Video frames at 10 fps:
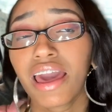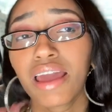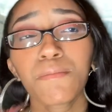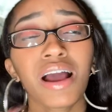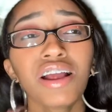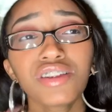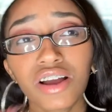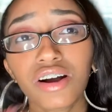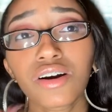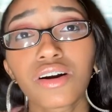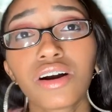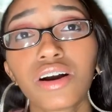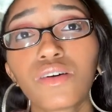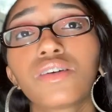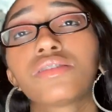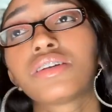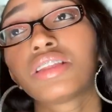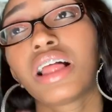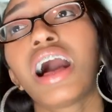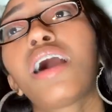and mind y'all well
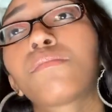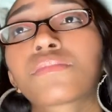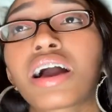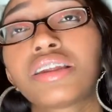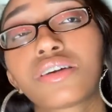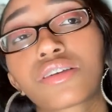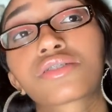i'm kind of